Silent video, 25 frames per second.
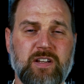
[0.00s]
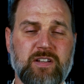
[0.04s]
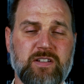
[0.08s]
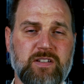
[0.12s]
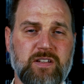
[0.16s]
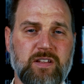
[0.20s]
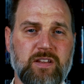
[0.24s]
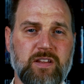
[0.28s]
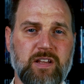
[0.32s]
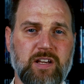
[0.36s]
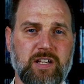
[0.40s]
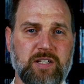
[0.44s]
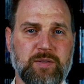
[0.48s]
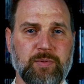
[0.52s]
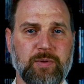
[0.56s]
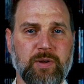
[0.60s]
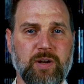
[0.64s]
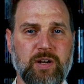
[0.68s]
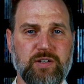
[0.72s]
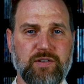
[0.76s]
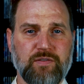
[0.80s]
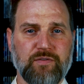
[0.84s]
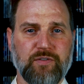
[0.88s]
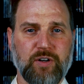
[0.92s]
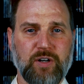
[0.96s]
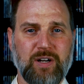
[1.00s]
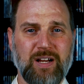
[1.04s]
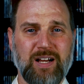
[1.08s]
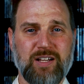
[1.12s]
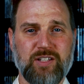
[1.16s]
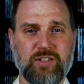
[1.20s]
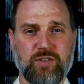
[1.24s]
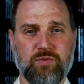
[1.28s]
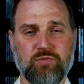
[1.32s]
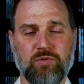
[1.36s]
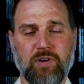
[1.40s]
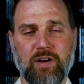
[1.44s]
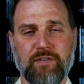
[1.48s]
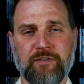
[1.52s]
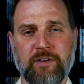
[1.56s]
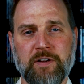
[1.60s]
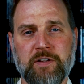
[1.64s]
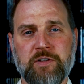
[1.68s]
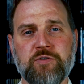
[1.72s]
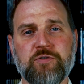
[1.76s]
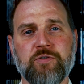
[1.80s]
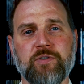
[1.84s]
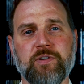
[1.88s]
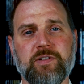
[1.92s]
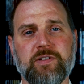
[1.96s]
to see the explanation for Kyle's rough
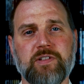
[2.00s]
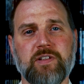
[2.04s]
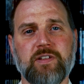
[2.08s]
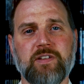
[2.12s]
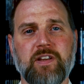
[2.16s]
entrance